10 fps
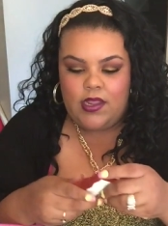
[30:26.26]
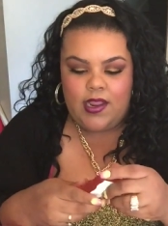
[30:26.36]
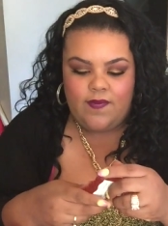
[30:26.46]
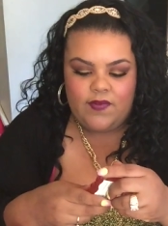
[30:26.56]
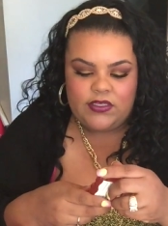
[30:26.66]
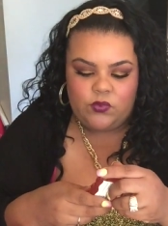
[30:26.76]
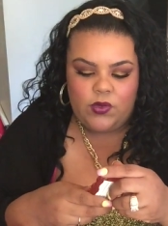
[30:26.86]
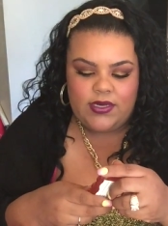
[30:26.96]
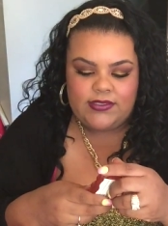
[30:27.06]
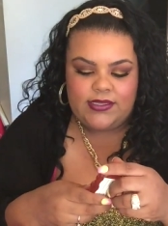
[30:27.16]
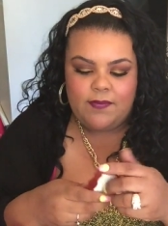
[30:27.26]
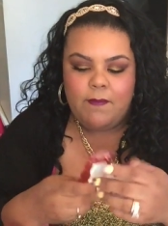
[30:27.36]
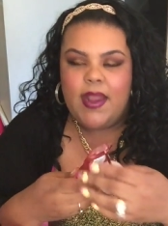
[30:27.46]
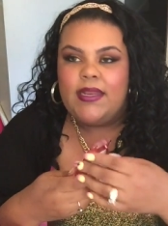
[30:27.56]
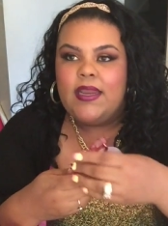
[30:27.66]
And this one is in
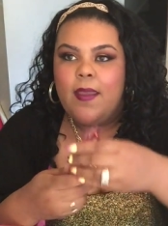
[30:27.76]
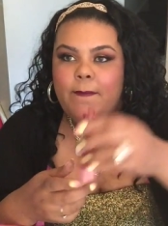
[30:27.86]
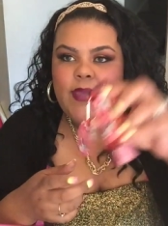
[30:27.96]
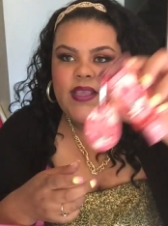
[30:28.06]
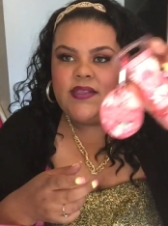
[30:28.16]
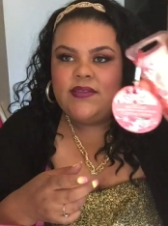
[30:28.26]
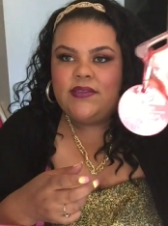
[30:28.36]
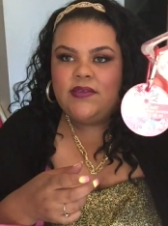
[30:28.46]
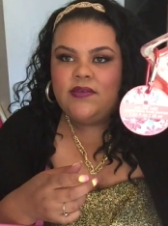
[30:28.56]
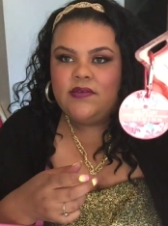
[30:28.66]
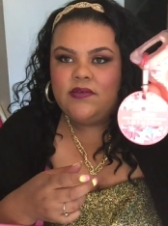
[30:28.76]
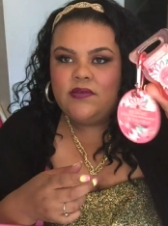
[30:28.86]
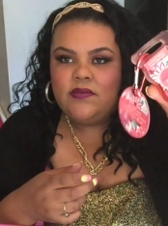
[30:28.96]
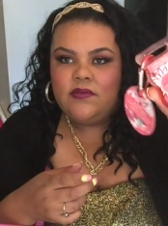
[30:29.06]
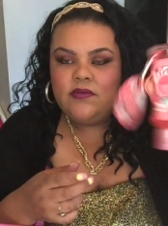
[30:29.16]
melon mist.
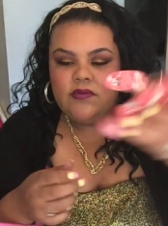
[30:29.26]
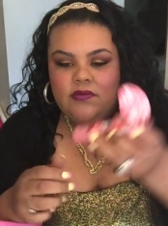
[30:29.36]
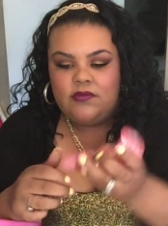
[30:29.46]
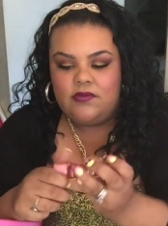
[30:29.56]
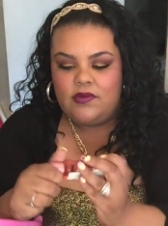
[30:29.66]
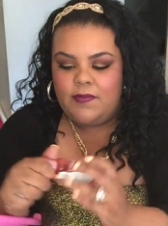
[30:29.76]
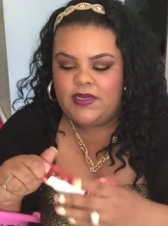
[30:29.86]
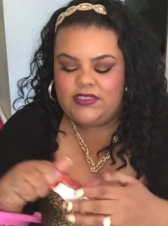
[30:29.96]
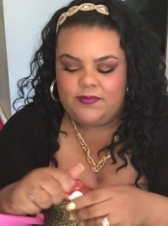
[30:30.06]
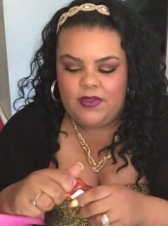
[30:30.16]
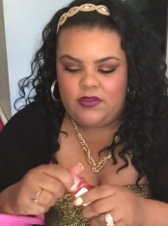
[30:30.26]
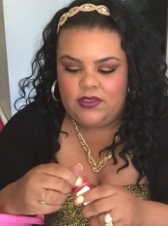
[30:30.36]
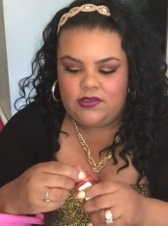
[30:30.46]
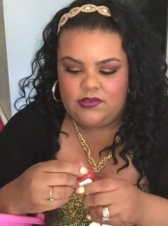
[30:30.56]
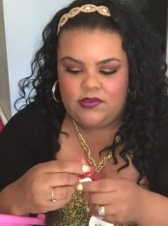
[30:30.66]
I'm going to smell
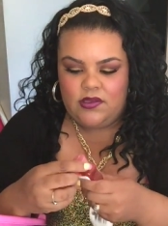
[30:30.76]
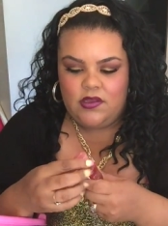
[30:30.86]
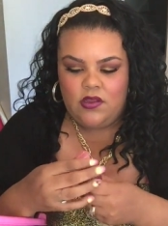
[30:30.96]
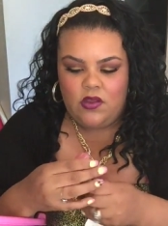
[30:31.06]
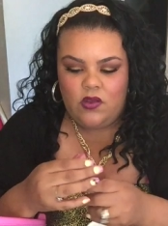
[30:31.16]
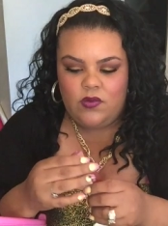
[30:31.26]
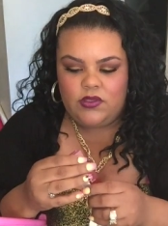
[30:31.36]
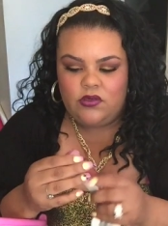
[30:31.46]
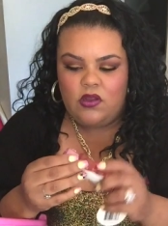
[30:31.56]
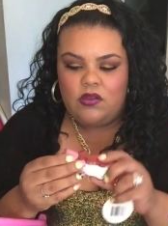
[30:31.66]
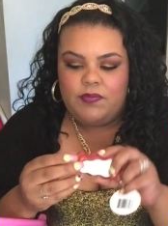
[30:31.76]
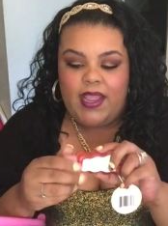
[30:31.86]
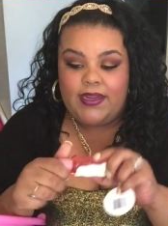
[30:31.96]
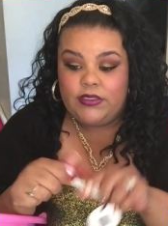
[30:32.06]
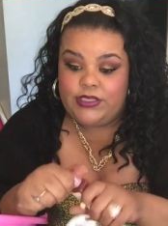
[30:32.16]
this. Oh, and they're all
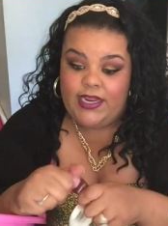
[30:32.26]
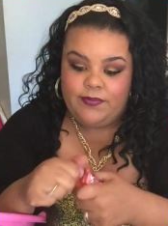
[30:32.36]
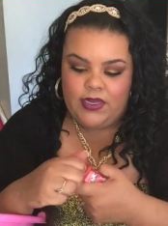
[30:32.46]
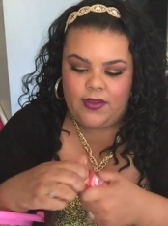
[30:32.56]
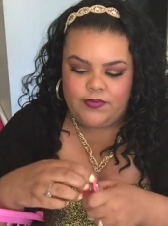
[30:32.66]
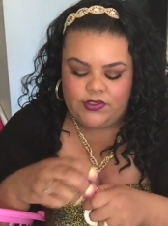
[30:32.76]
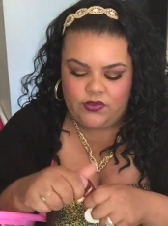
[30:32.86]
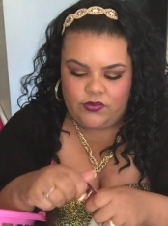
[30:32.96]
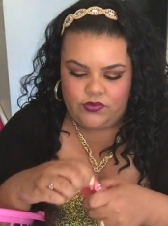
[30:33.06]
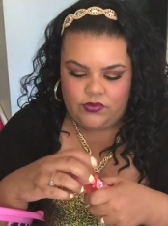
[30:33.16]
packed taped up, so